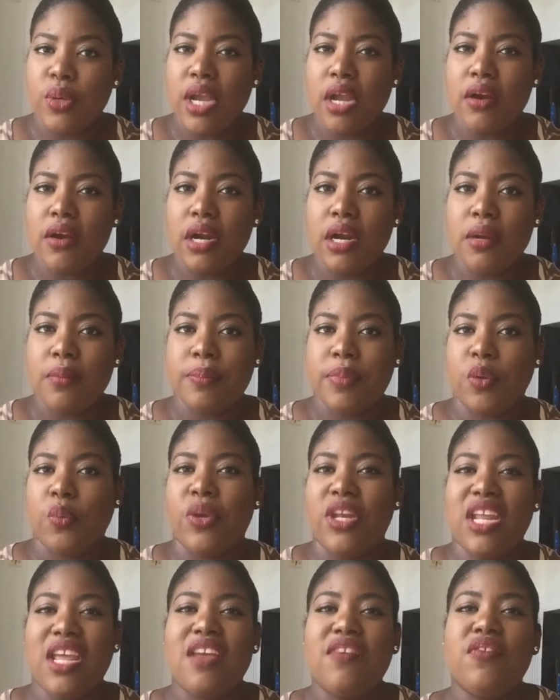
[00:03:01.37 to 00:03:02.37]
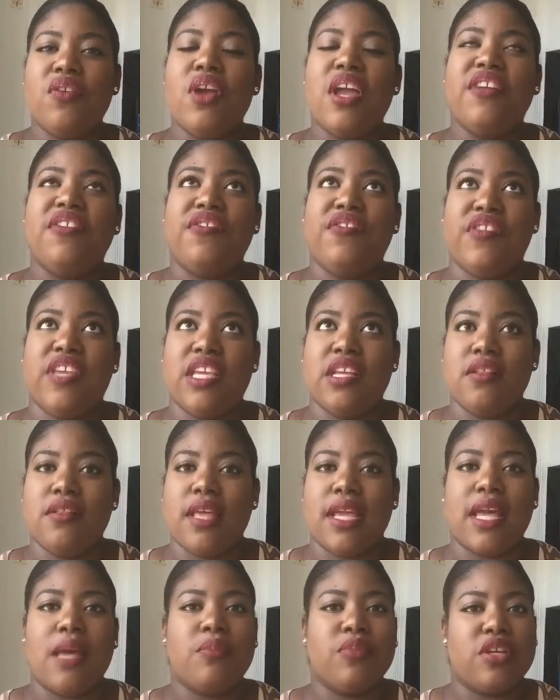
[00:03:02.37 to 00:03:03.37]
wearer, but whenever I feel
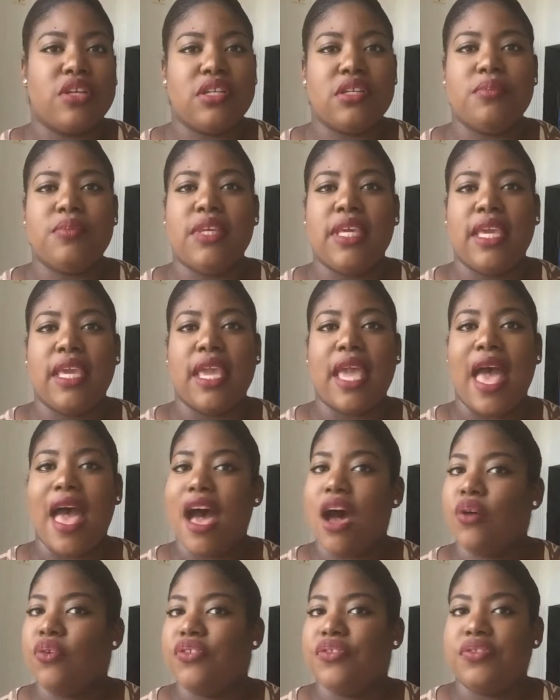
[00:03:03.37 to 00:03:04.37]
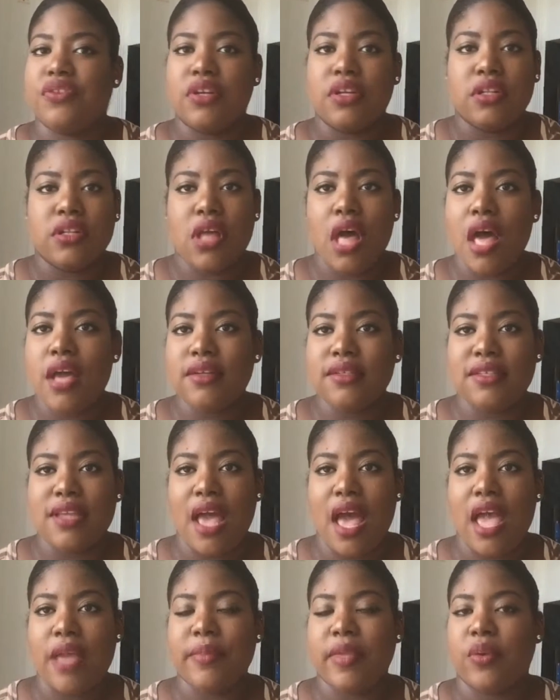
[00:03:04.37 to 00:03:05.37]
like I'm gonna be out for a long
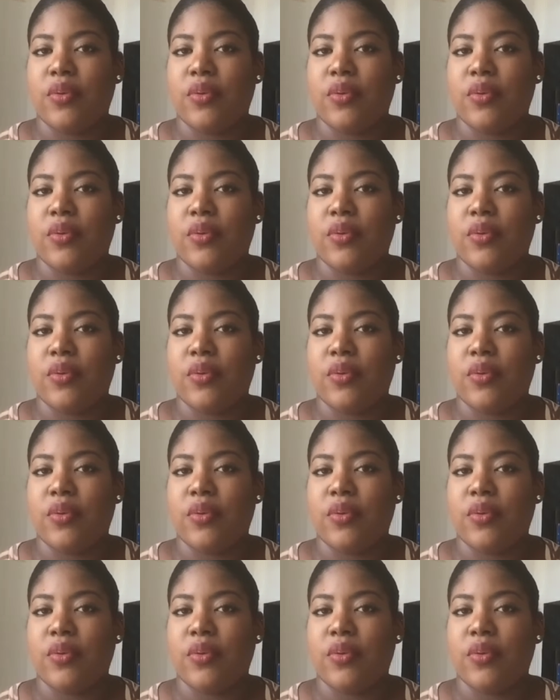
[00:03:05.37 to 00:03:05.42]
time,